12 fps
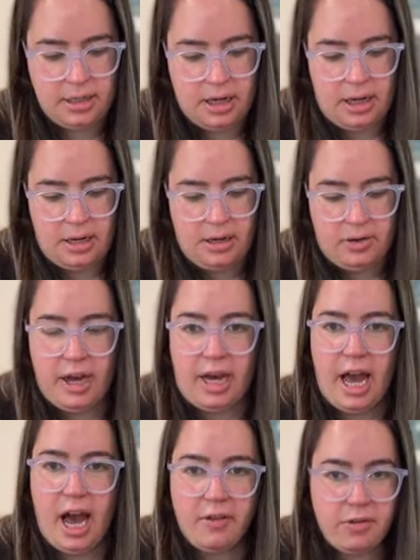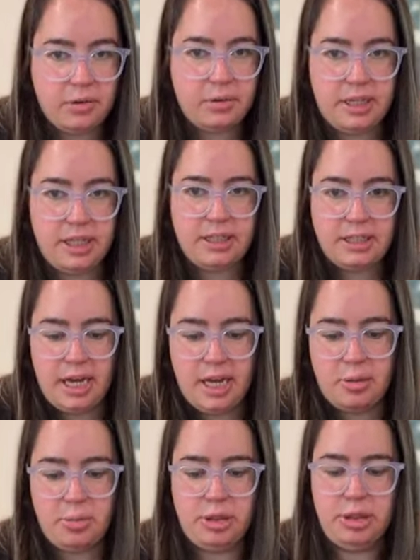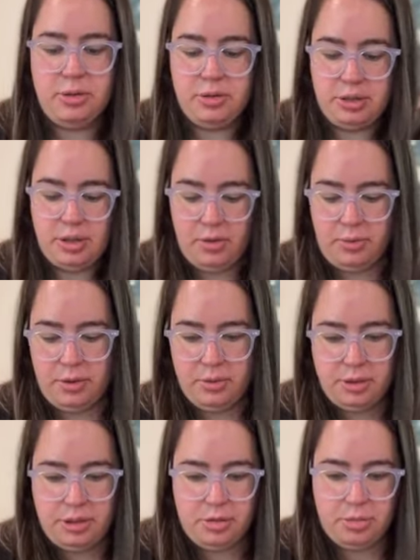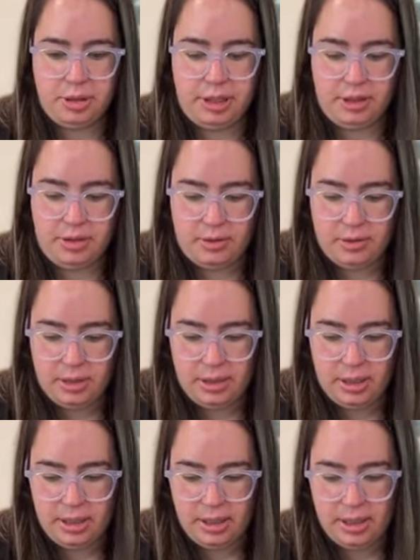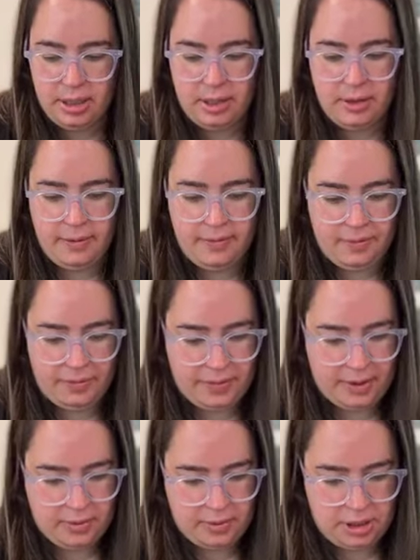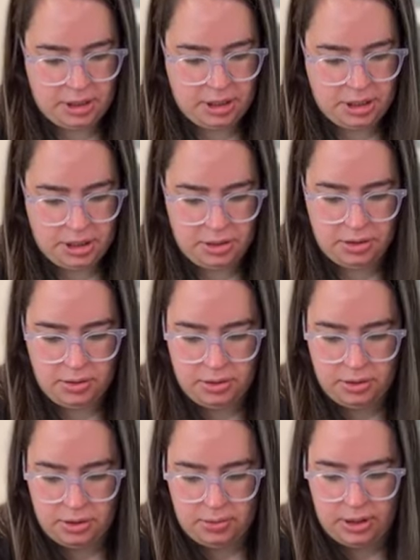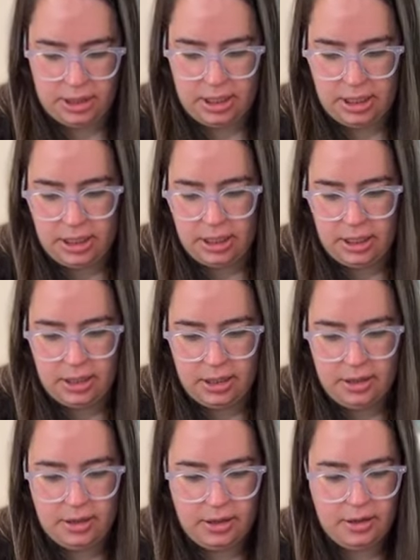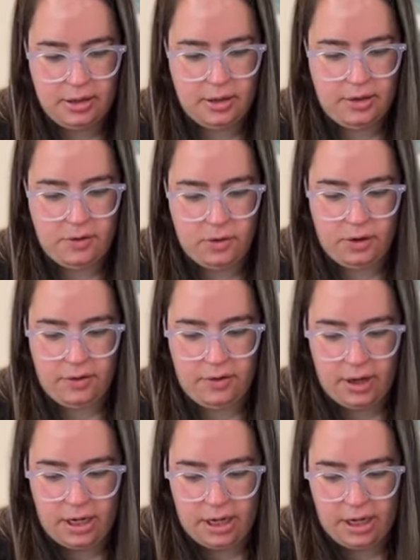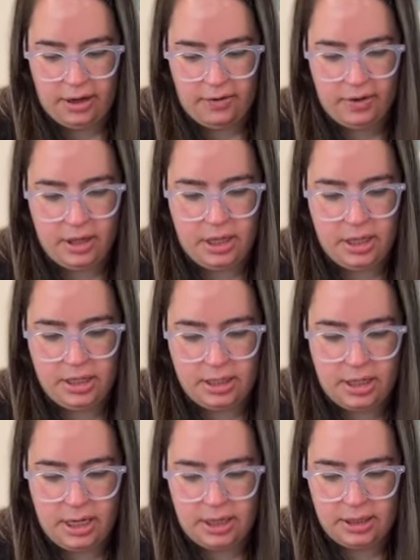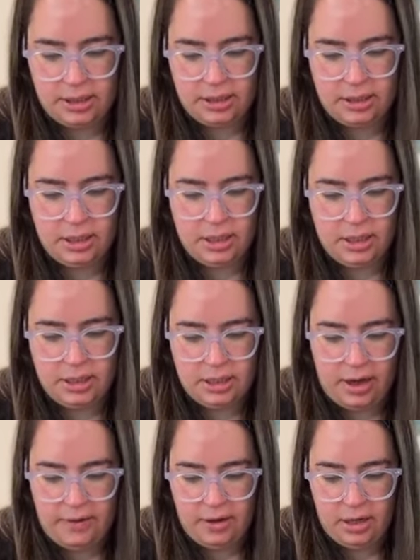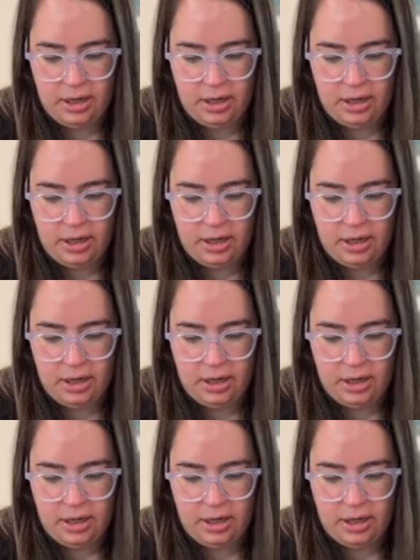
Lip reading: 10. Okay, everyone is saying blue, so we will do blue. 1, 2, 3, 5, 6, 7,